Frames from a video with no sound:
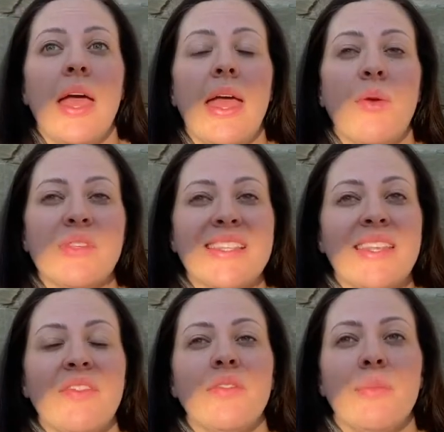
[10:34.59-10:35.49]
it was a
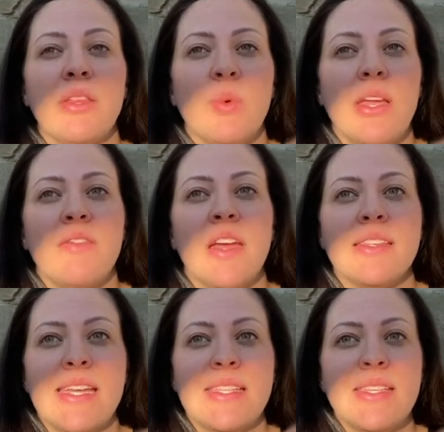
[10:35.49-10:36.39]
different midwife that
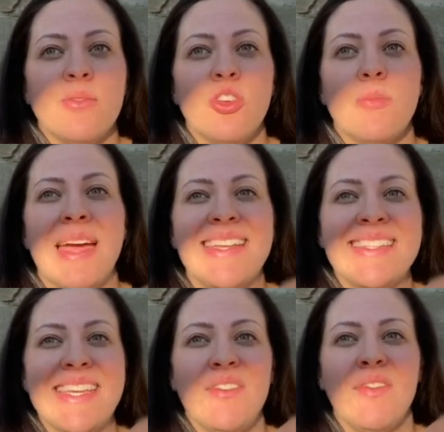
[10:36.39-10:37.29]
attended on my
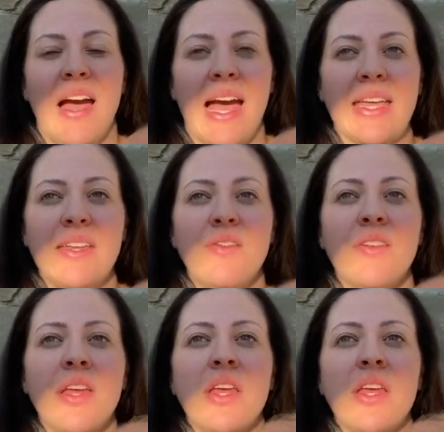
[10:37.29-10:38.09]
day 5.